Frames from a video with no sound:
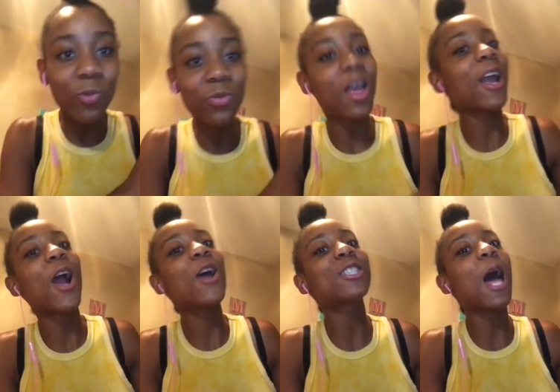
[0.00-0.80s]
Like, girl,
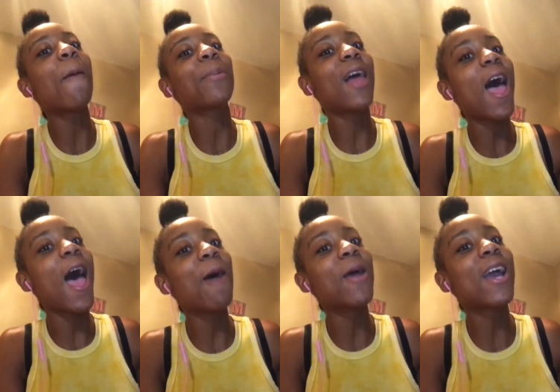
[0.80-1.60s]
stop
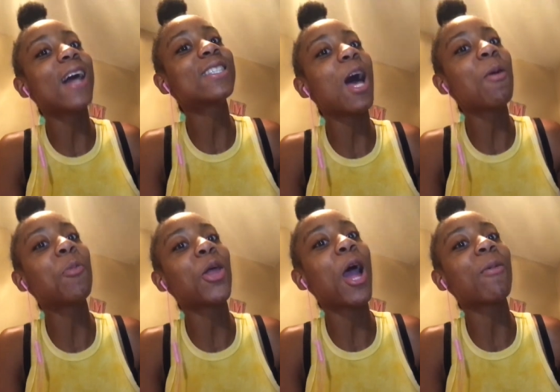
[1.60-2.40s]
playing. We got time to
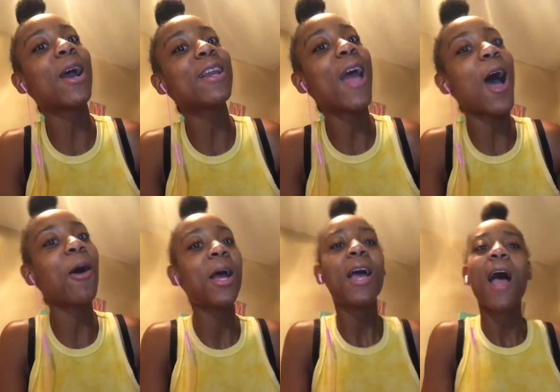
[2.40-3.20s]
play right now.